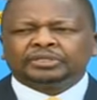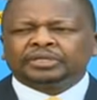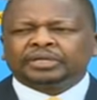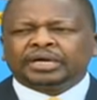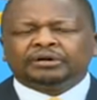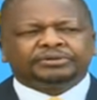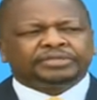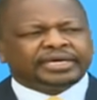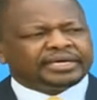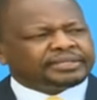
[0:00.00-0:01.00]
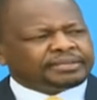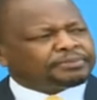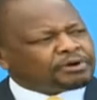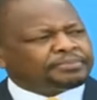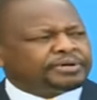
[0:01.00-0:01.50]
Now, the
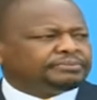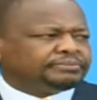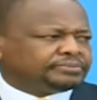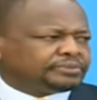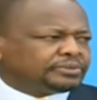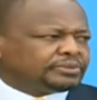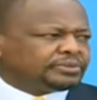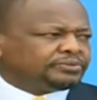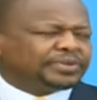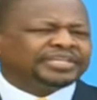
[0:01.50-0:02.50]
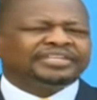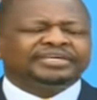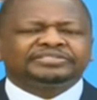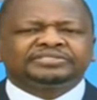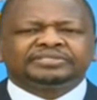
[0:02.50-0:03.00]
problem with
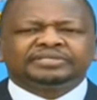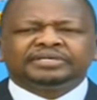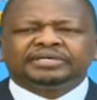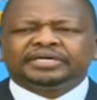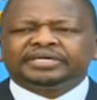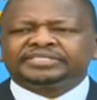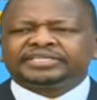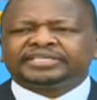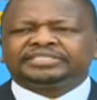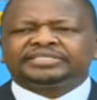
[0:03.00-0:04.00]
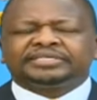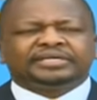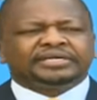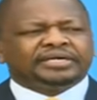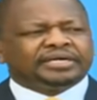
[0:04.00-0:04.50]
this is that
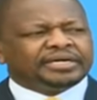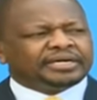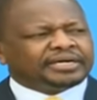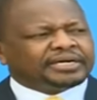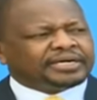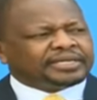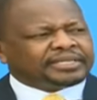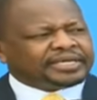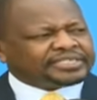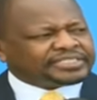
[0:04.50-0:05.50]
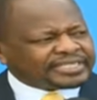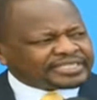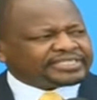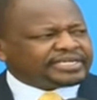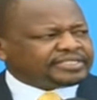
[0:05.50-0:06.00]
the
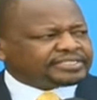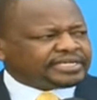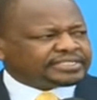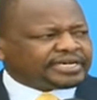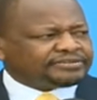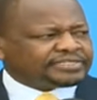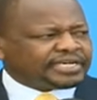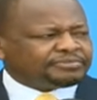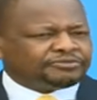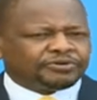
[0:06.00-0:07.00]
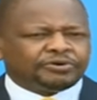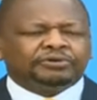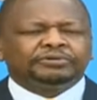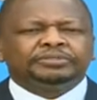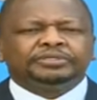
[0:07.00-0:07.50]
citizens, as I have said before,
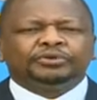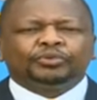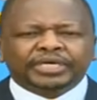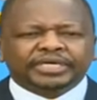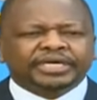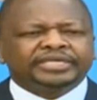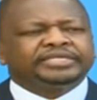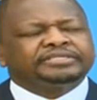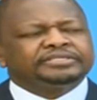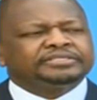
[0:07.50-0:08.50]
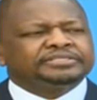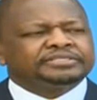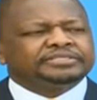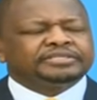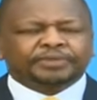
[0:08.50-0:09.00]
we Kenyans,
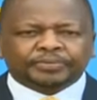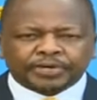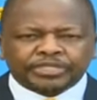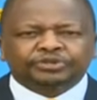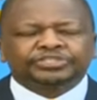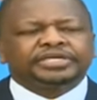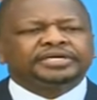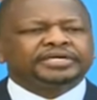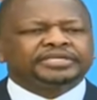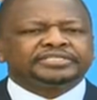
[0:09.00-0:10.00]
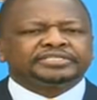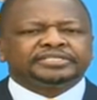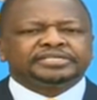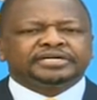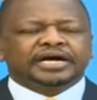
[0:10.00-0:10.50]
the people in those areas,
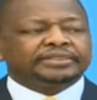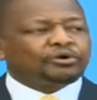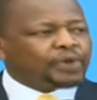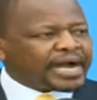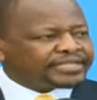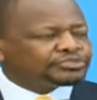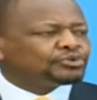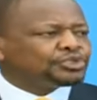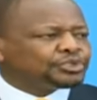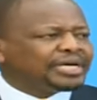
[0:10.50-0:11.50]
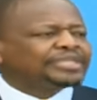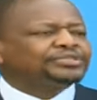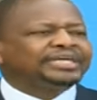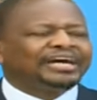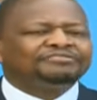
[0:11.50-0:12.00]
are the ones who should
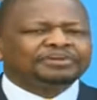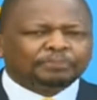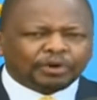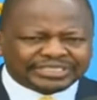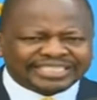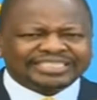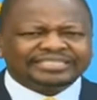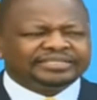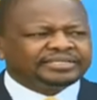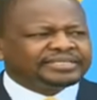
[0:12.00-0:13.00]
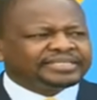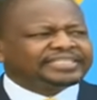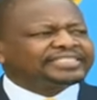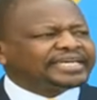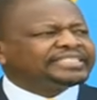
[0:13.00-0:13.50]
actually have reported the
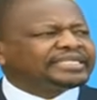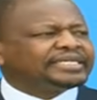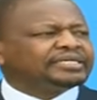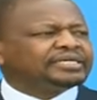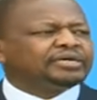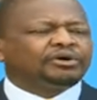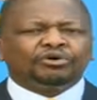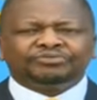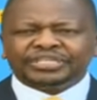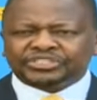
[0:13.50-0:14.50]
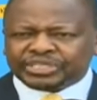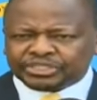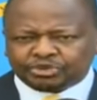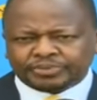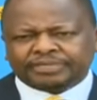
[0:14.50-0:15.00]
sighting of this
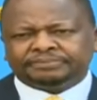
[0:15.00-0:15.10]
gentleman.